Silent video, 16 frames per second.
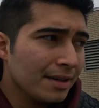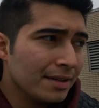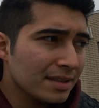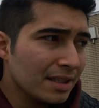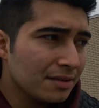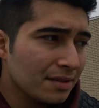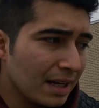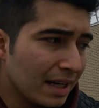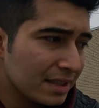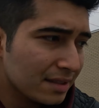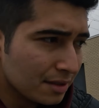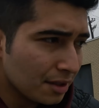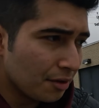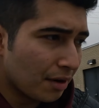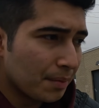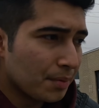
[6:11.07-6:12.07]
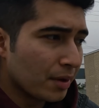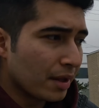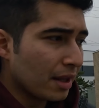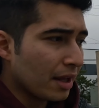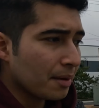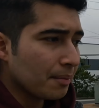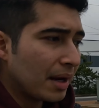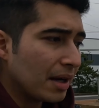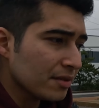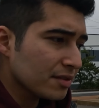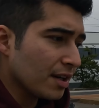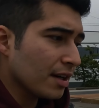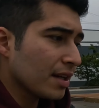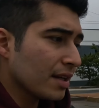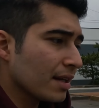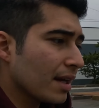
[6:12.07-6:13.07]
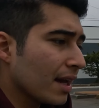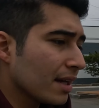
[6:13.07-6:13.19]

So as you guys know, I put a lot of miles on it,